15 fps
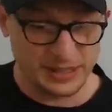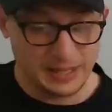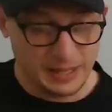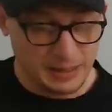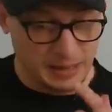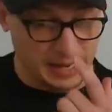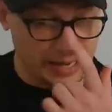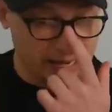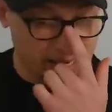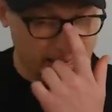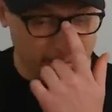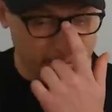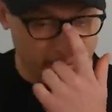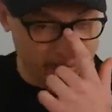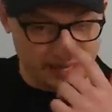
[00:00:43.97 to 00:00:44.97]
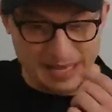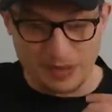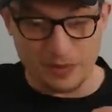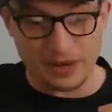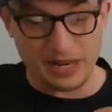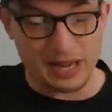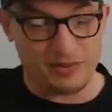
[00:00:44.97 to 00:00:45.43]
But yeah, we're
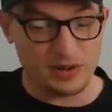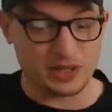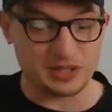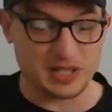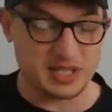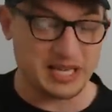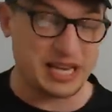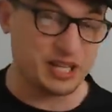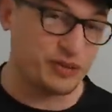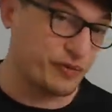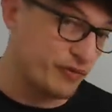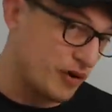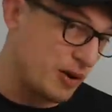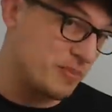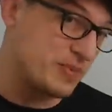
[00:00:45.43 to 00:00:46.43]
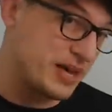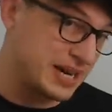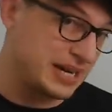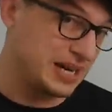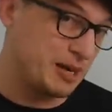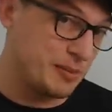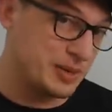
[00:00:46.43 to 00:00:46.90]
going to have a look at the stats from that
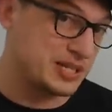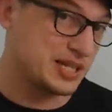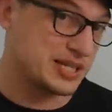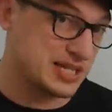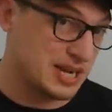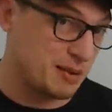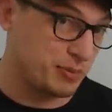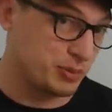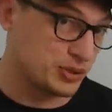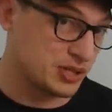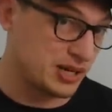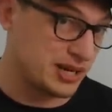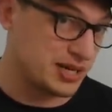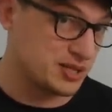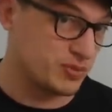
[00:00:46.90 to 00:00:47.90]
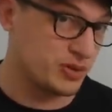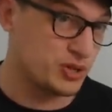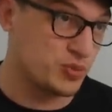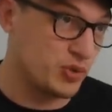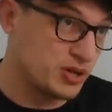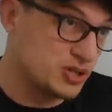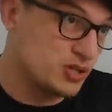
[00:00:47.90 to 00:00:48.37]
limited sample size, which
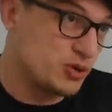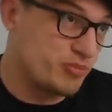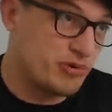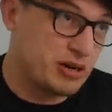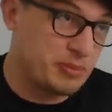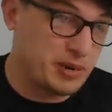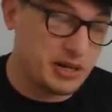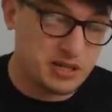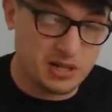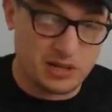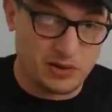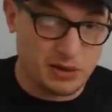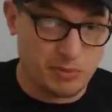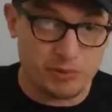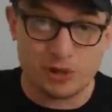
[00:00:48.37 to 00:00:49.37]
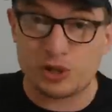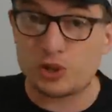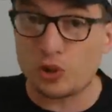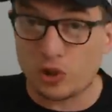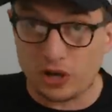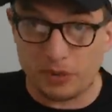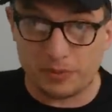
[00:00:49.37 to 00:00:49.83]
was Super Rugby Aotearoa, pretty
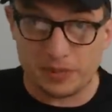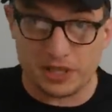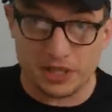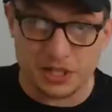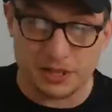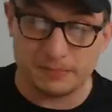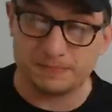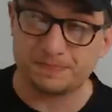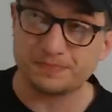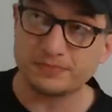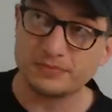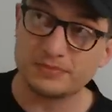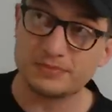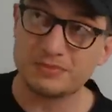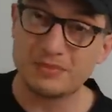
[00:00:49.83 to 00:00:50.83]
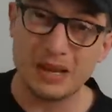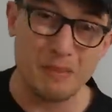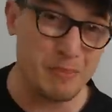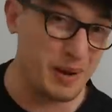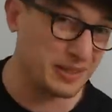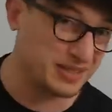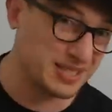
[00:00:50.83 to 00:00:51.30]
short competition.
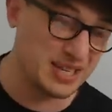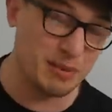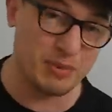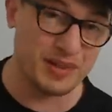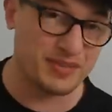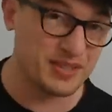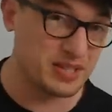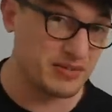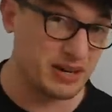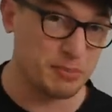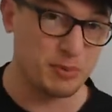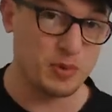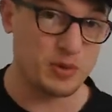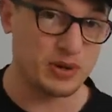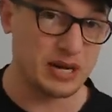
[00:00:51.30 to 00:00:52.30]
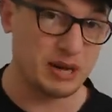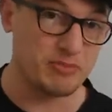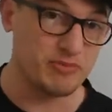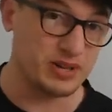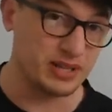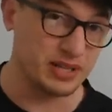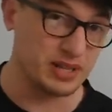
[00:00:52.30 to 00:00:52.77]
About the same length as a Rugby World Cup,
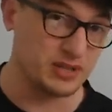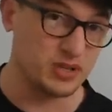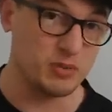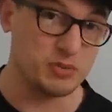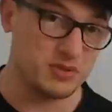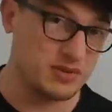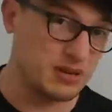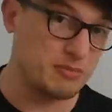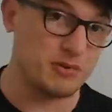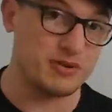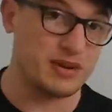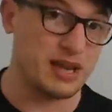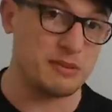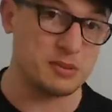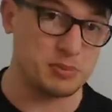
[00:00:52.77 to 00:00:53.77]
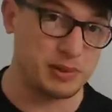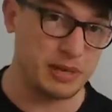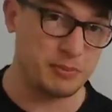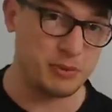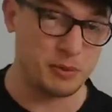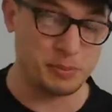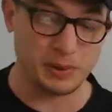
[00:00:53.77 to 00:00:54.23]
really, in terms of number of games played
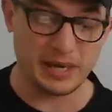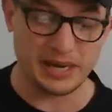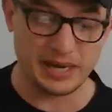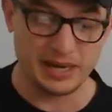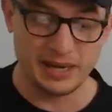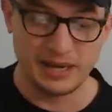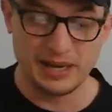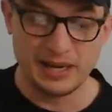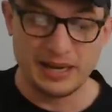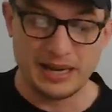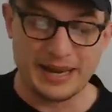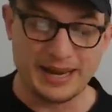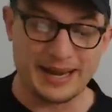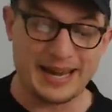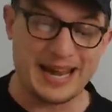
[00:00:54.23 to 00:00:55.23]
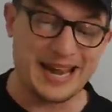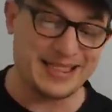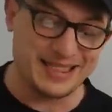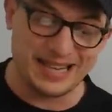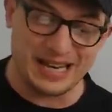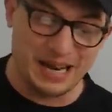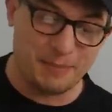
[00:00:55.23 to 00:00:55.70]
per player. And the
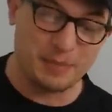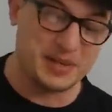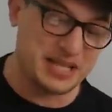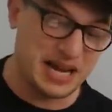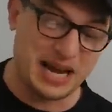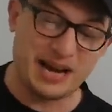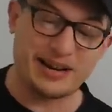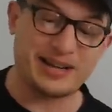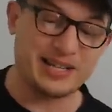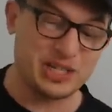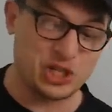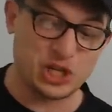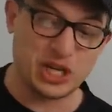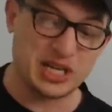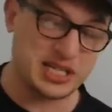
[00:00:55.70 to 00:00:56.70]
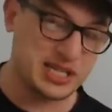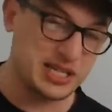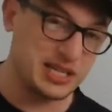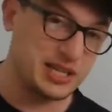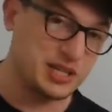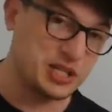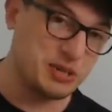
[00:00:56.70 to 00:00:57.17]
numbers are
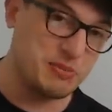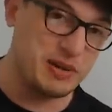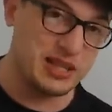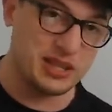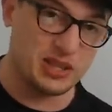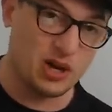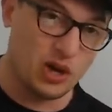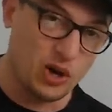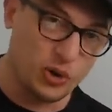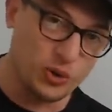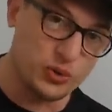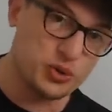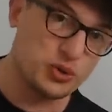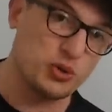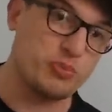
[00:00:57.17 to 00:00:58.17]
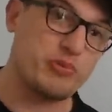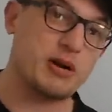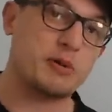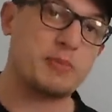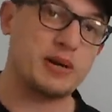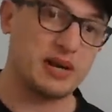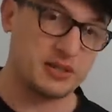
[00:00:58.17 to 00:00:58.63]
adjusted to meet the whole Super
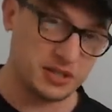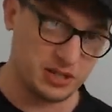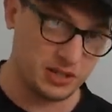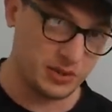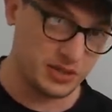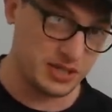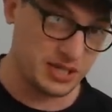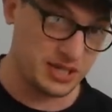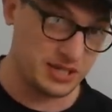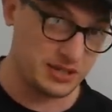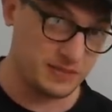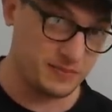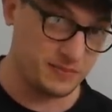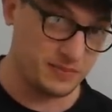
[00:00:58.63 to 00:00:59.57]
Rugby Aotearoa season.